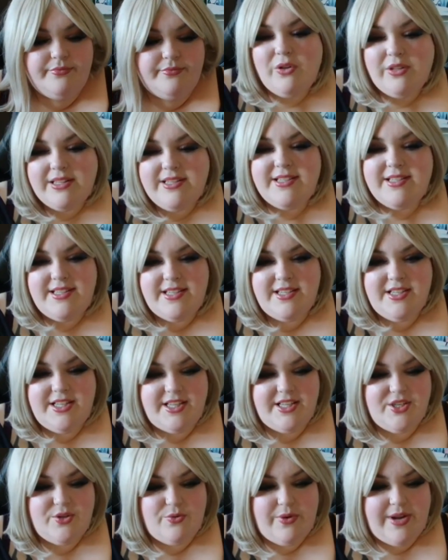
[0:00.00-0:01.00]
Let's listen to
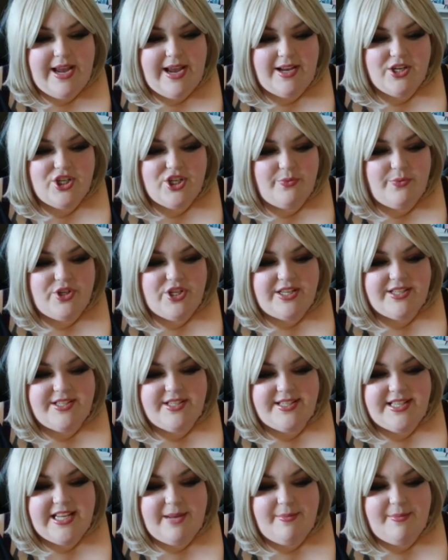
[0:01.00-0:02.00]
this reaction, what she has
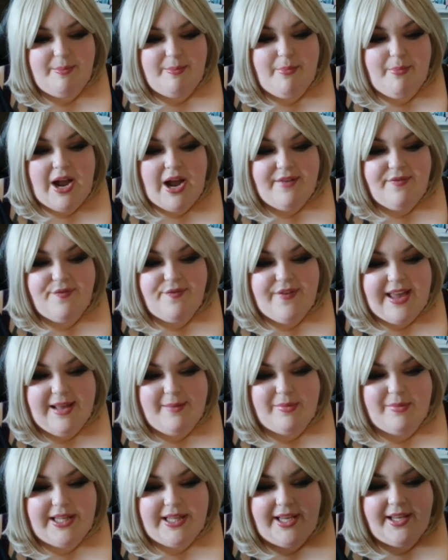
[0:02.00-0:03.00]
to say about my
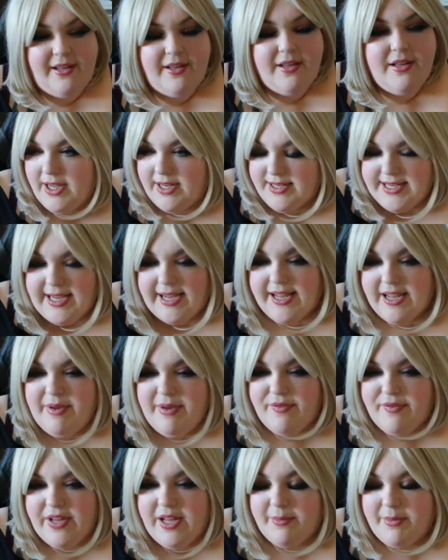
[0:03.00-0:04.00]
family attacking
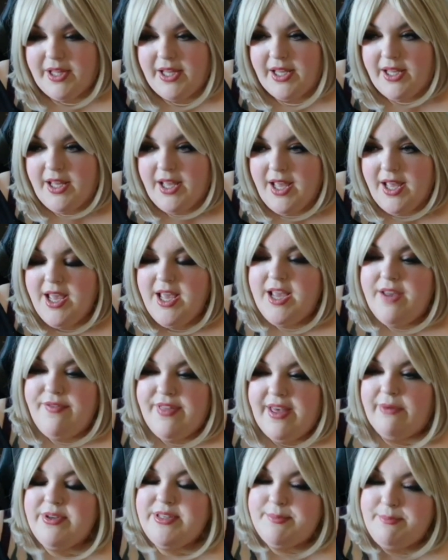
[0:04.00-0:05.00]
my family. If
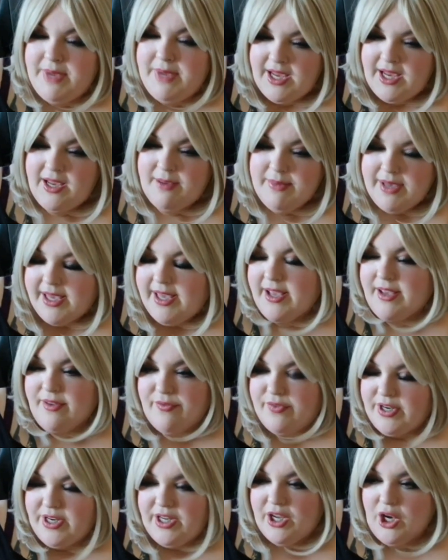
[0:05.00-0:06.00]
that was me making a
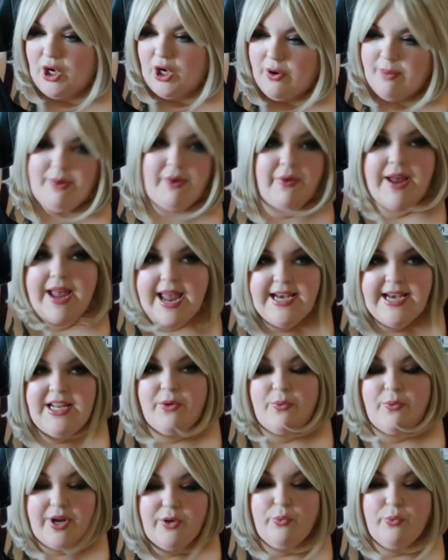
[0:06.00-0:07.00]
video about
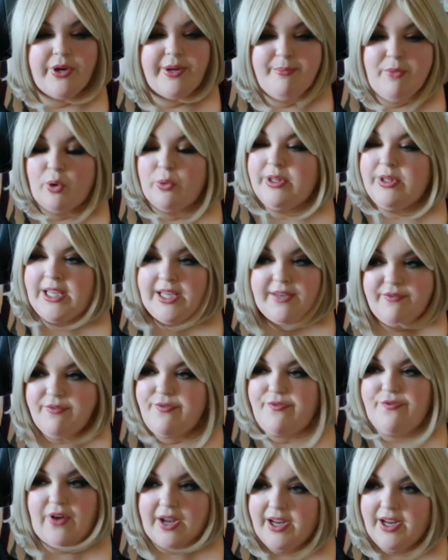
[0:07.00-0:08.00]
anyone remotely even
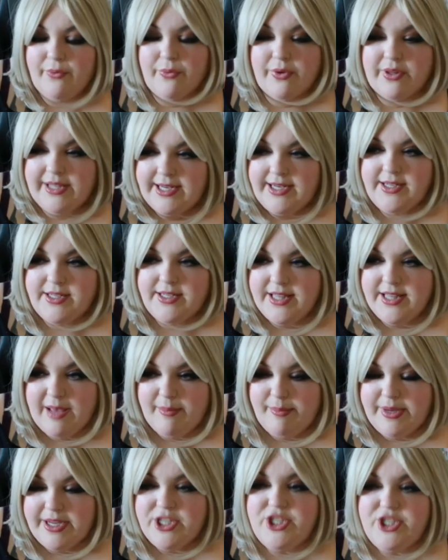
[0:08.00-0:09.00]
fucking related to
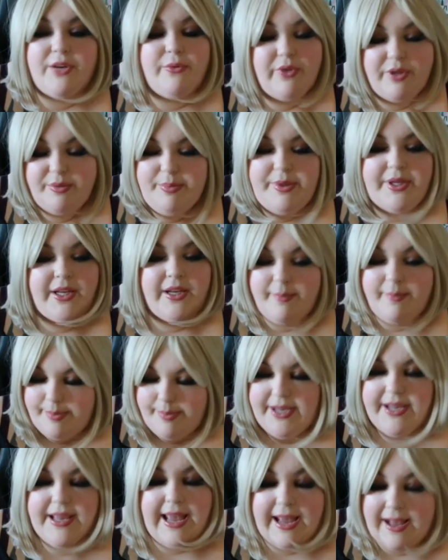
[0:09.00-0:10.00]
that bitch, it would be a
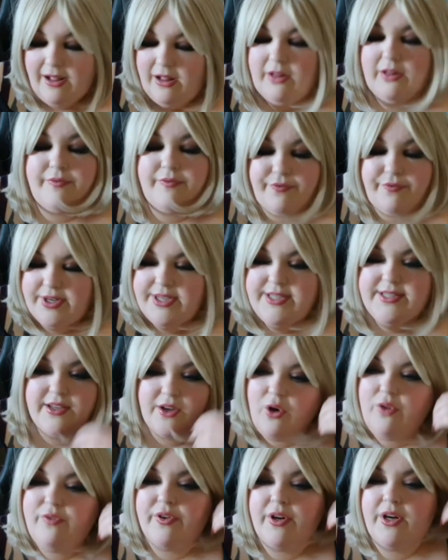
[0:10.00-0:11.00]
big hell
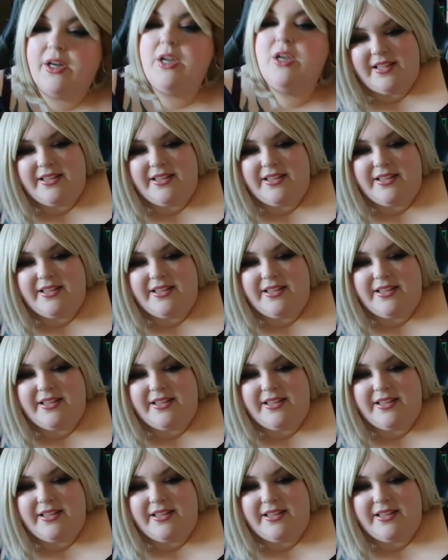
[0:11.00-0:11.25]
freezing over.